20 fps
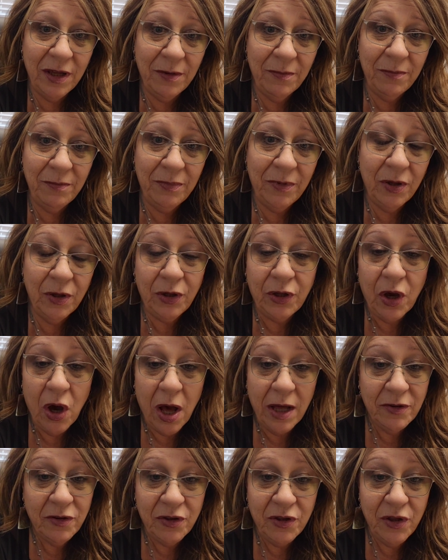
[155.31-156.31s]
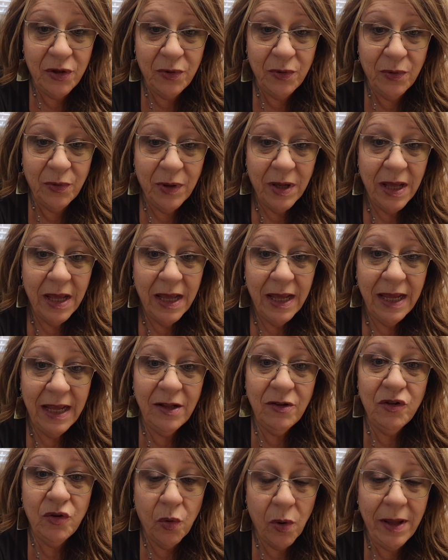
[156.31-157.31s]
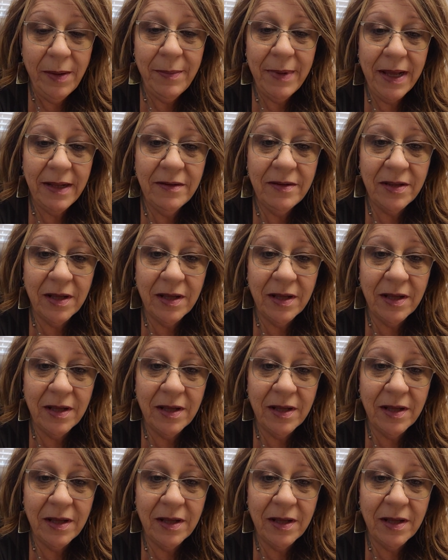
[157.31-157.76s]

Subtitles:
It could cost you enjoyment,